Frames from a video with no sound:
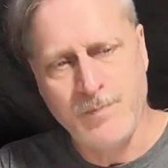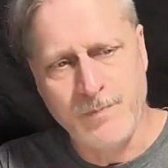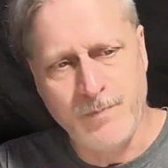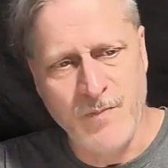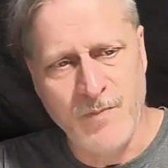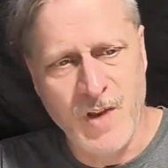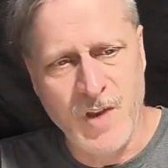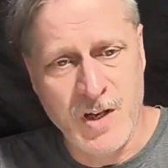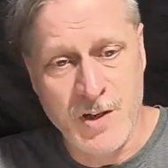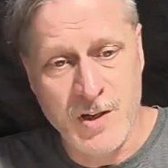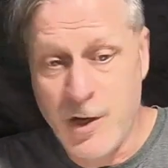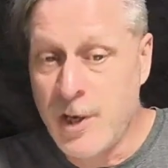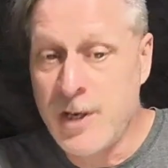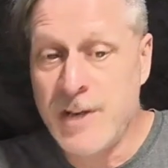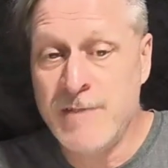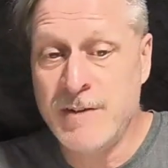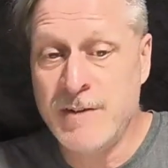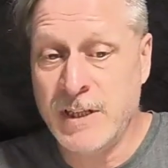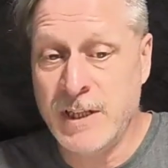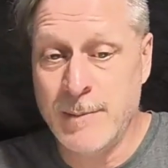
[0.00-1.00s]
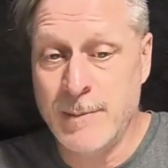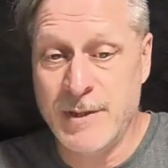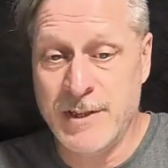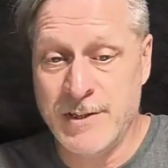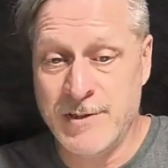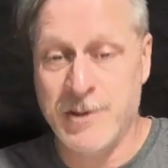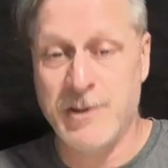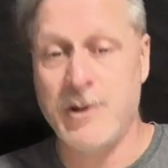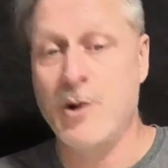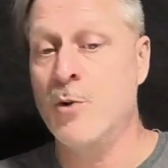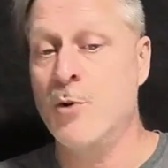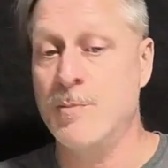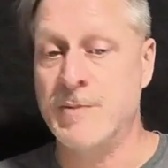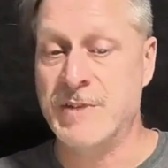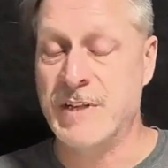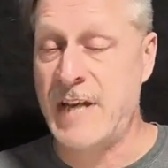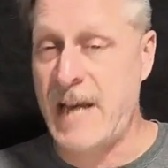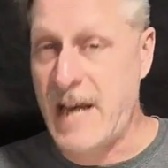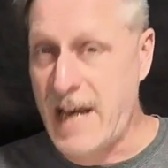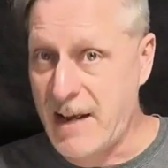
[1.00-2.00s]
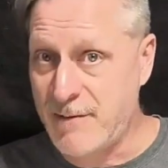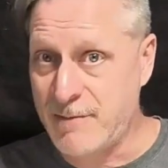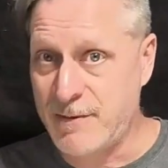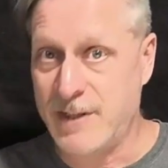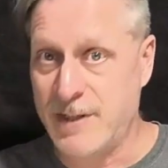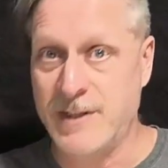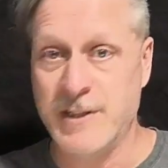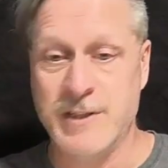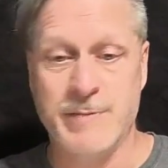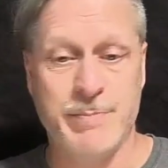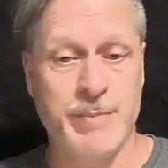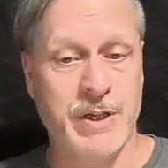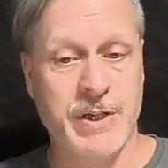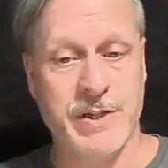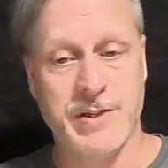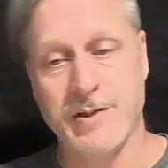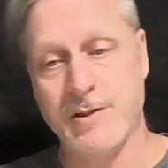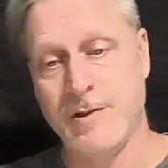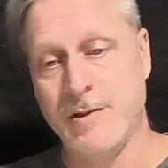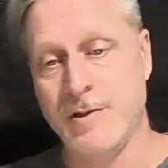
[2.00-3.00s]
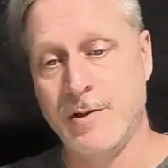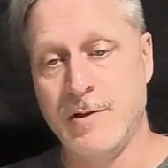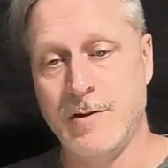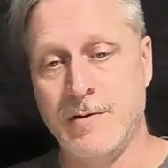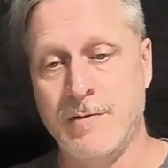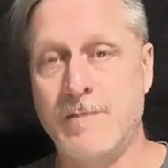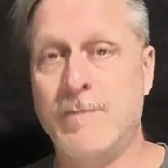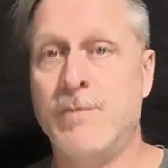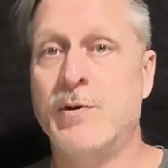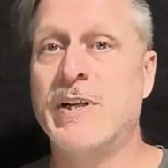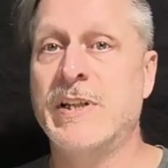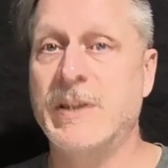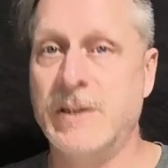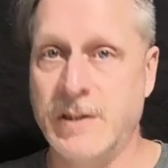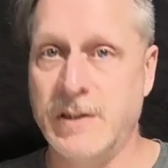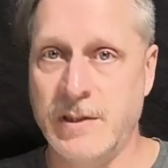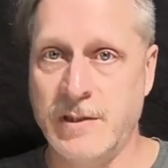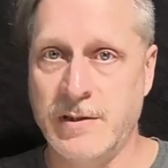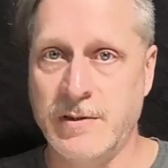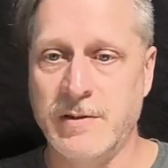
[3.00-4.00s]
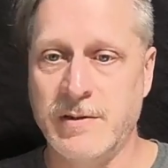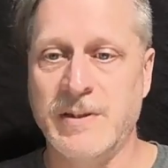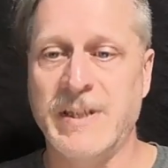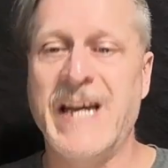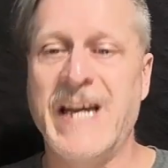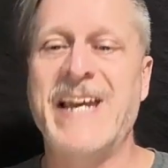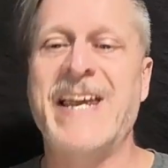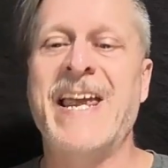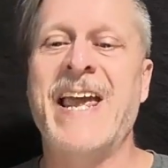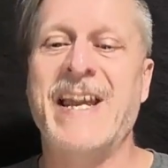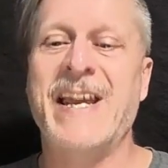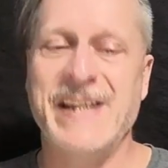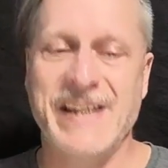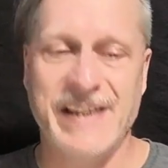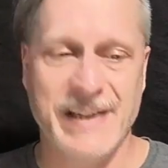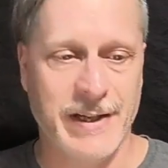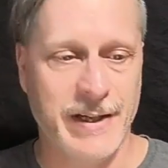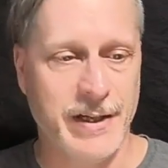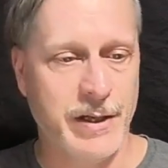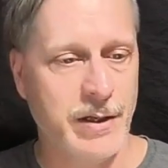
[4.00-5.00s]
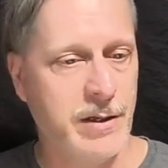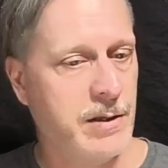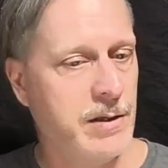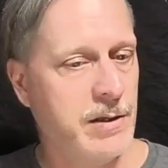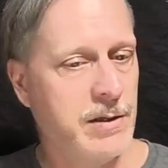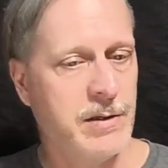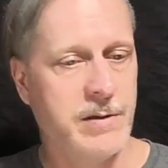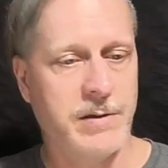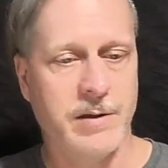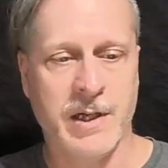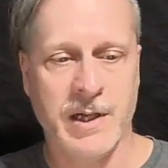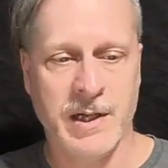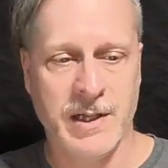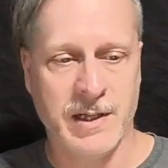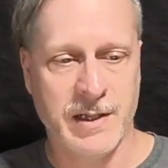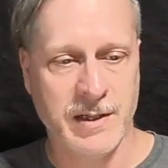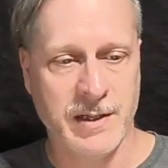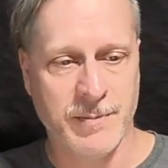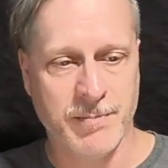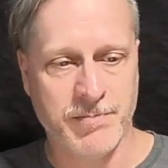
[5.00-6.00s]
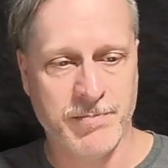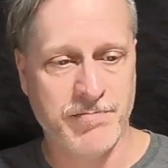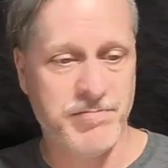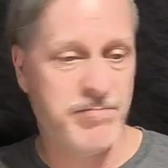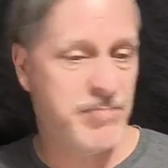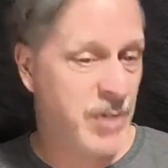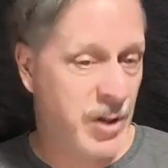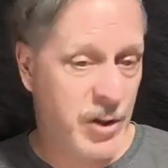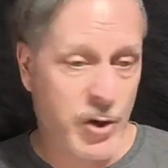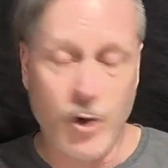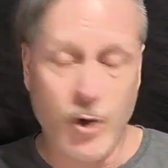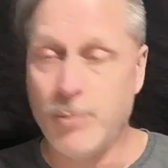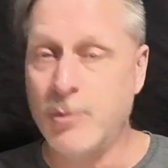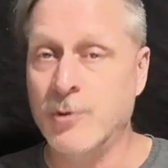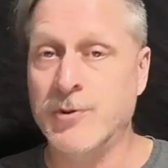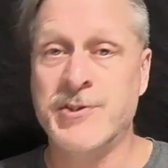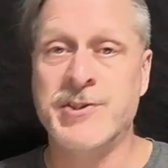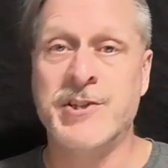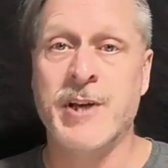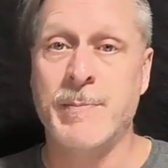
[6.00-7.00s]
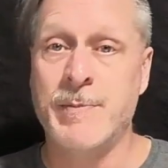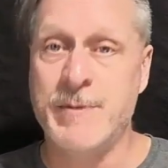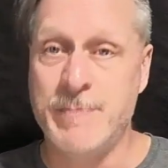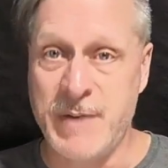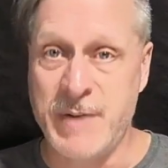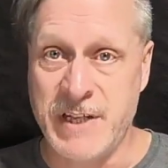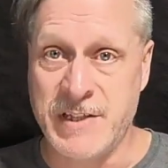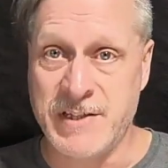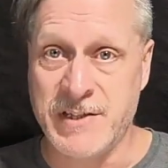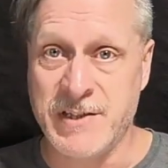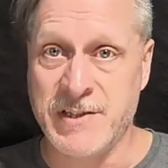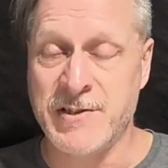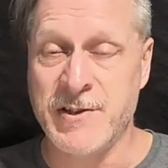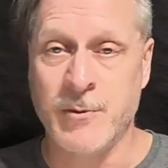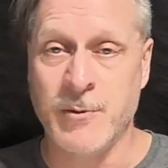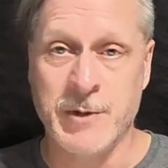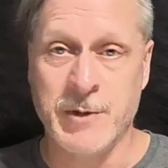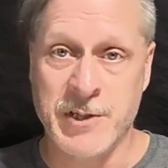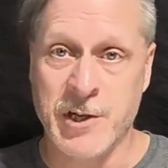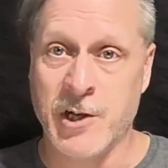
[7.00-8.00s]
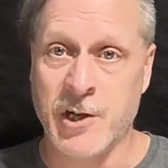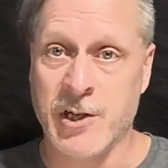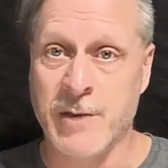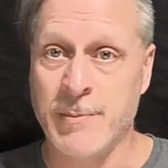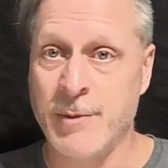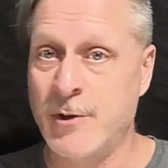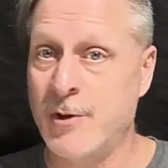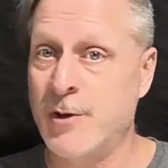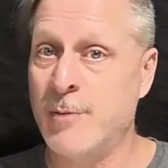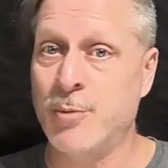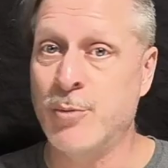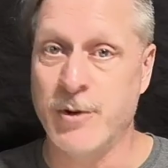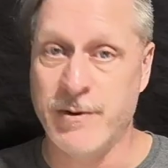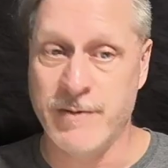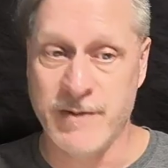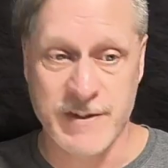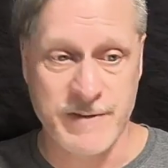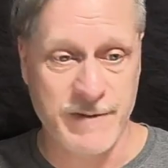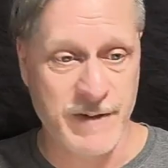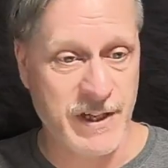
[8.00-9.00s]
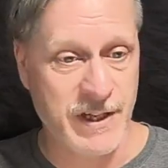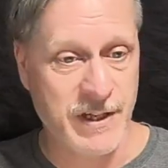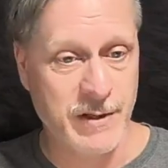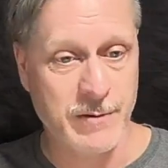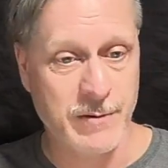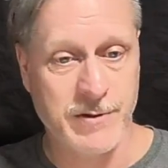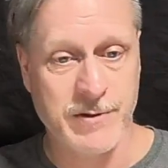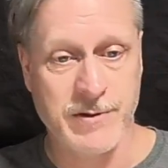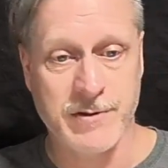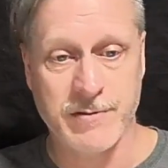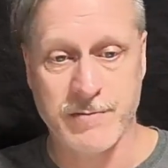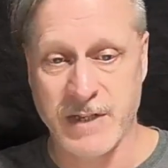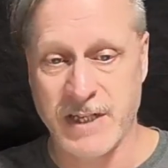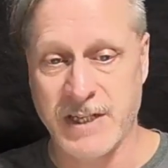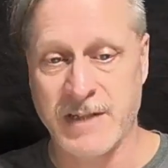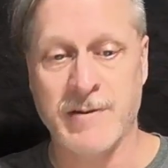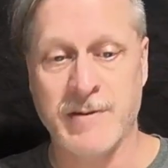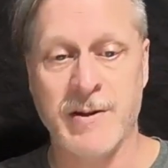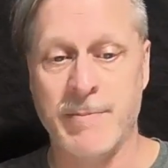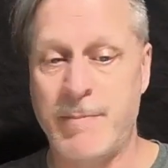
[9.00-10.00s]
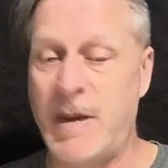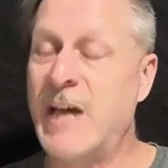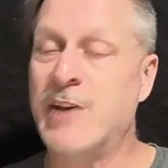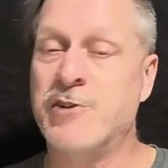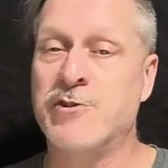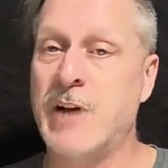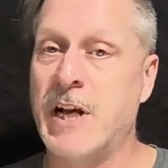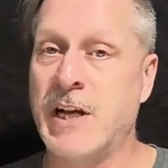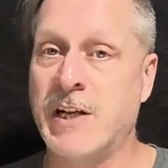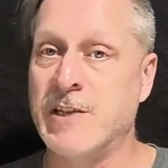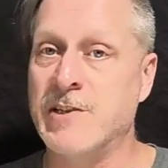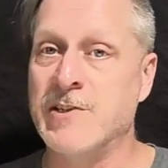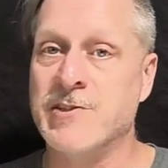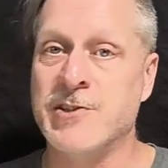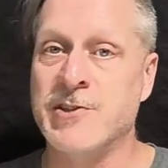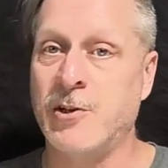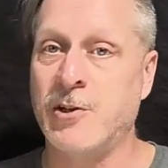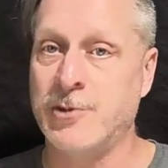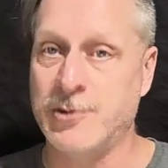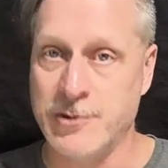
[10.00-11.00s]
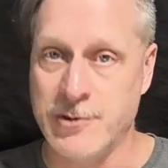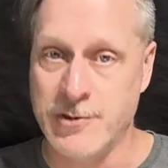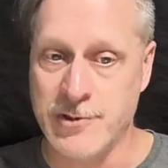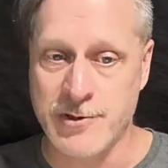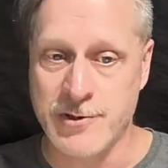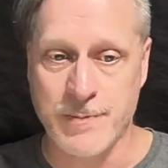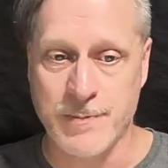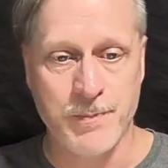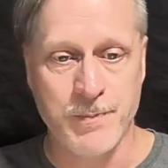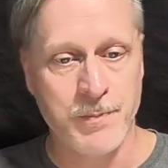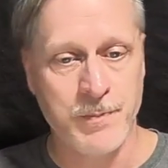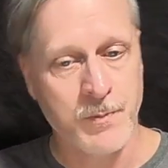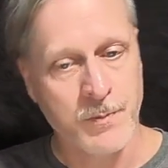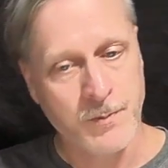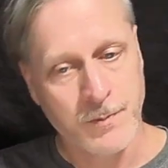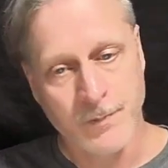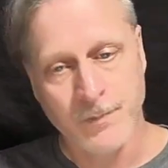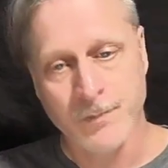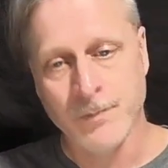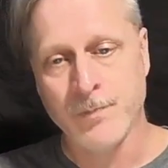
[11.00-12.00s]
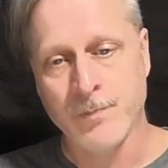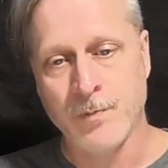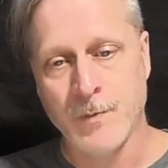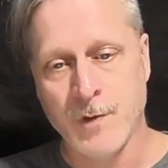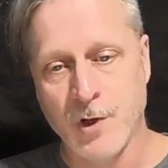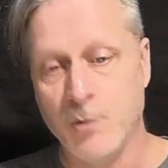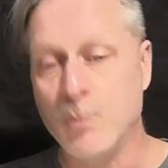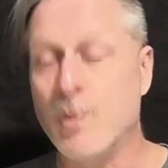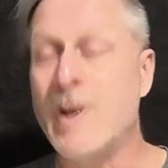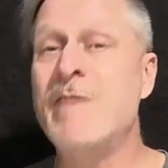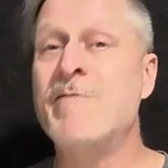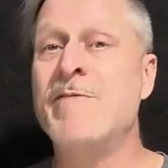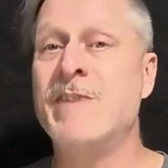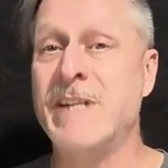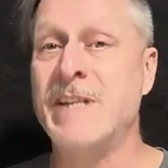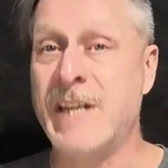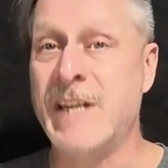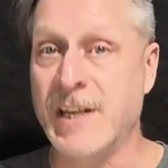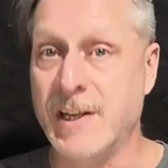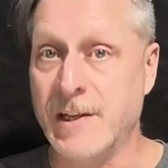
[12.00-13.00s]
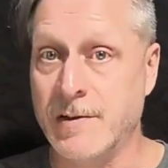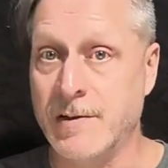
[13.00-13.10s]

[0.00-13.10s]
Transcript: Not even limited to gnomes and halflings, but Vril, Lykenin, the kobold subspecies that we talked about in previous videos, like the Batrak and the Salters, Ravenkin,